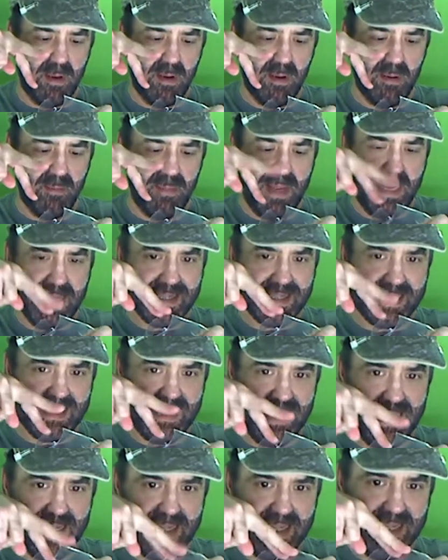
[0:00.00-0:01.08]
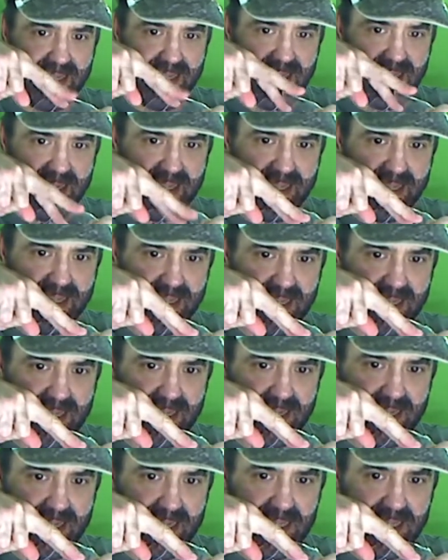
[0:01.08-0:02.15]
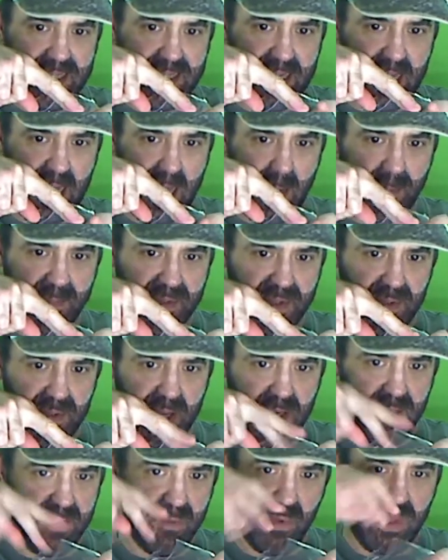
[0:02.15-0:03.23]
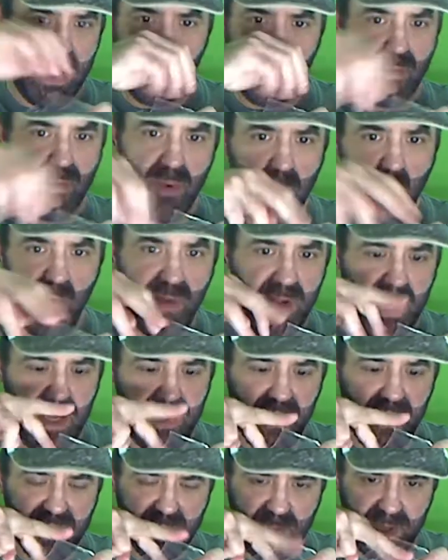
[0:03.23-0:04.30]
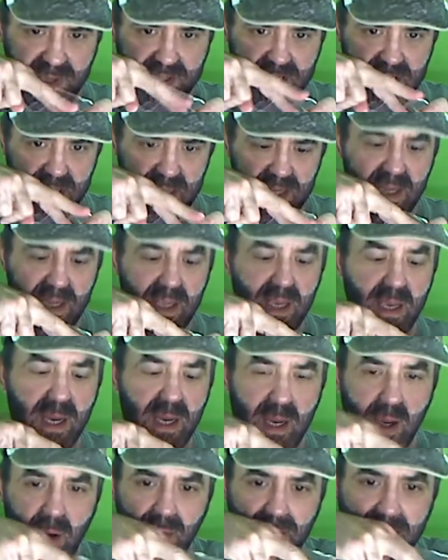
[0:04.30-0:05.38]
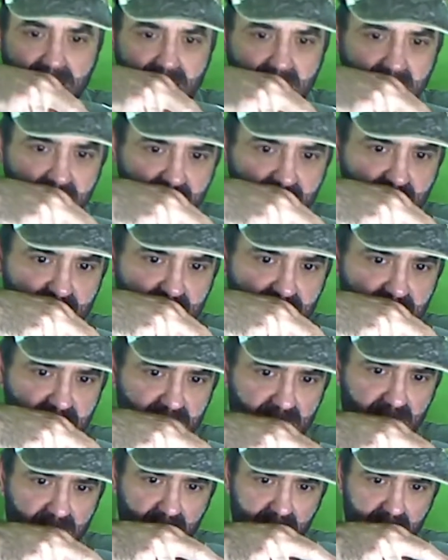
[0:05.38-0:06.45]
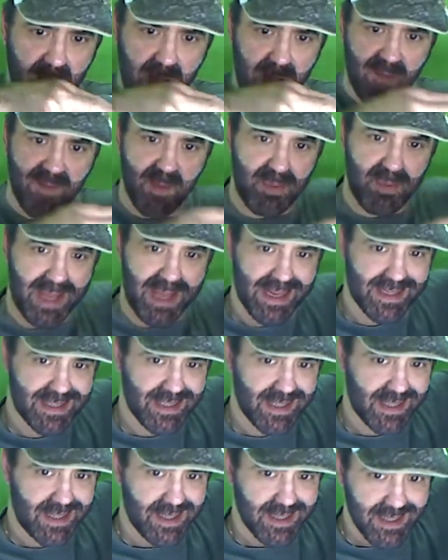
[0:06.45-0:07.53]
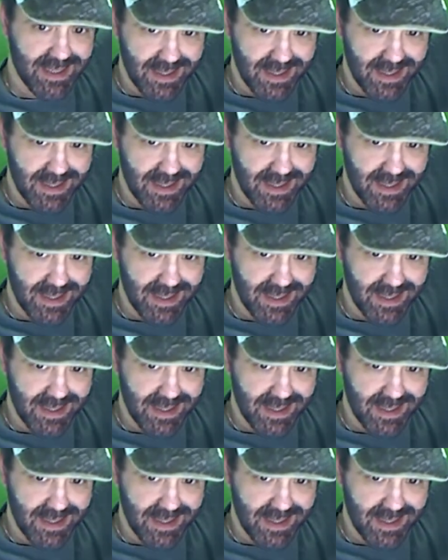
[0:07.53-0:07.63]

make a slit in the top so that without removing anything, just put a slit on the edge of the plastic,